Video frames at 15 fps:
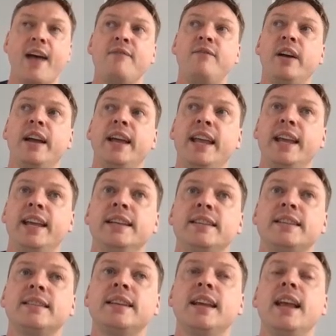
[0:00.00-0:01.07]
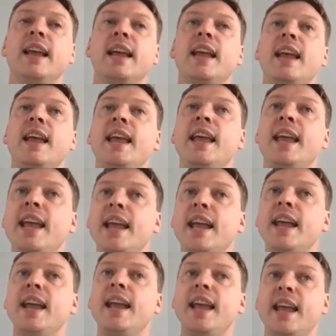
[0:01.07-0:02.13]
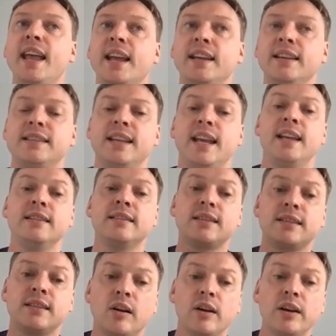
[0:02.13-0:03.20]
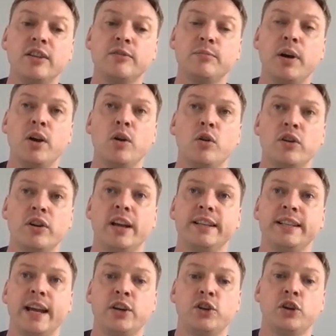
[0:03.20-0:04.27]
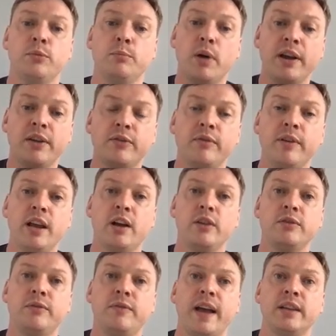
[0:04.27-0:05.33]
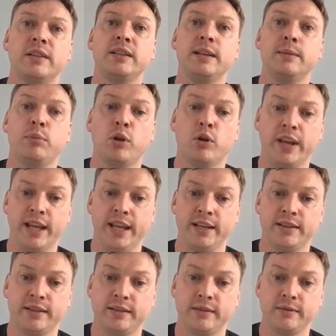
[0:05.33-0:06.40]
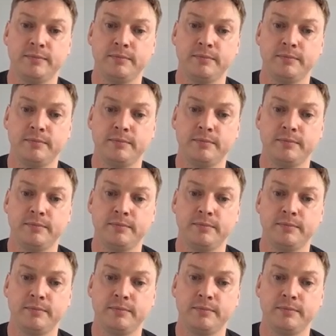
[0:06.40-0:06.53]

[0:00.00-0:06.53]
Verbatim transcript: that is, here is inside of my organization, my 300,000 employees.